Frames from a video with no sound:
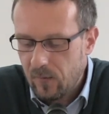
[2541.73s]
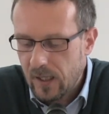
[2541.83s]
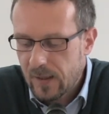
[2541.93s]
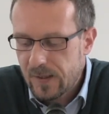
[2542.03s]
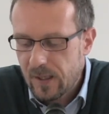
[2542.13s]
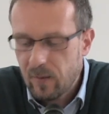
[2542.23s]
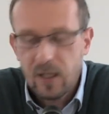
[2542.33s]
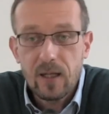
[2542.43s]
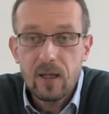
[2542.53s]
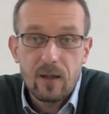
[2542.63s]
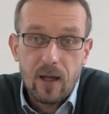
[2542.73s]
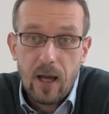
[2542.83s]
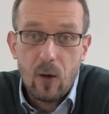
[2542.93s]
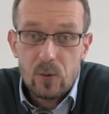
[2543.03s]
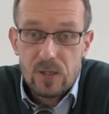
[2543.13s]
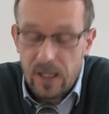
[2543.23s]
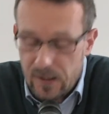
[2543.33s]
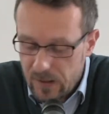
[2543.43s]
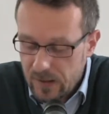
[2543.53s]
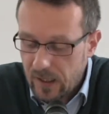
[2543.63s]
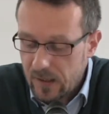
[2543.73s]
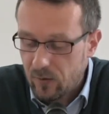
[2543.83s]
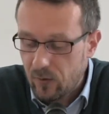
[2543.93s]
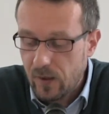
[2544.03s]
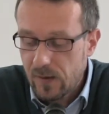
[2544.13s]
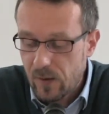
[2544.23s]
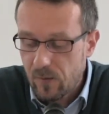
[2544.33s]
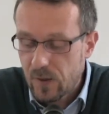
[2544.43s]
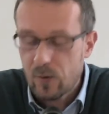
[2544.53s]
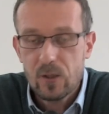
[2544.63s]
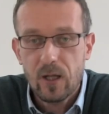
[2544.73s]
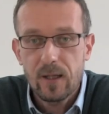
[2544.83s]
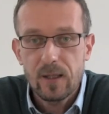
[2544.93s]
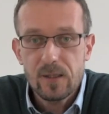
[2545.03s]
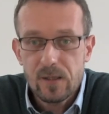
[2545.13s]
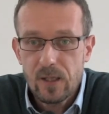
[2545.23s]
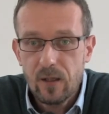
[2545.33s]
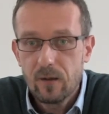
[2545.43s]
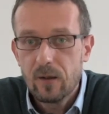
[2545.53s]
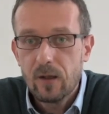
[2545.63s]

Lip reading: yet seemingly outdated categories of social identity.